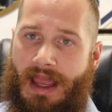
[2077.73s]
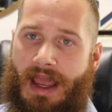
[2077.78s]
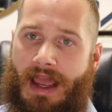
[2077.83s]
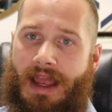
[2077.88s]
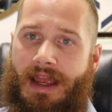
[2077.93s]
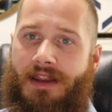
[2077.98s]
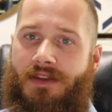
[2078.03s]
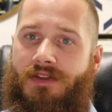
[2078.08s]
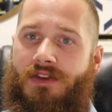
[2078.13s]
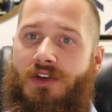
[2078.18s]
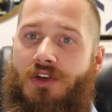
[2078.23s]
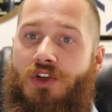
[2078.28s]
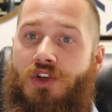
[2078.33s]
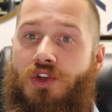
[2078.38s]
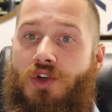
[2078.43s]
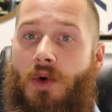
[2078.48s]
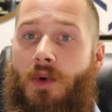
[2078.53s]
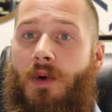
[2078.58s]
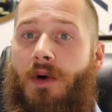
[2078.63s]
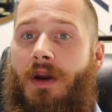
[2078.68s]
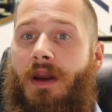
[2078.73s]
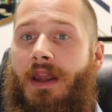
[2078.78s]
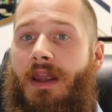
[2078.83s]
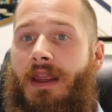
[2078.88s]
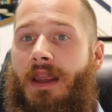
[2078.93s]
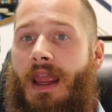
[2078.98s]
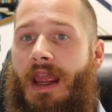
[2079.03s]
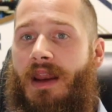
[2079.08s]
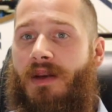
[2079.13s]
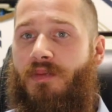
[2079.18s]
And the
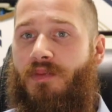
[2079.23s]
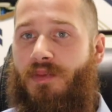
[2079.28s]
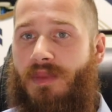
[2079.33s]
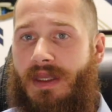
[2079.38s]
joy and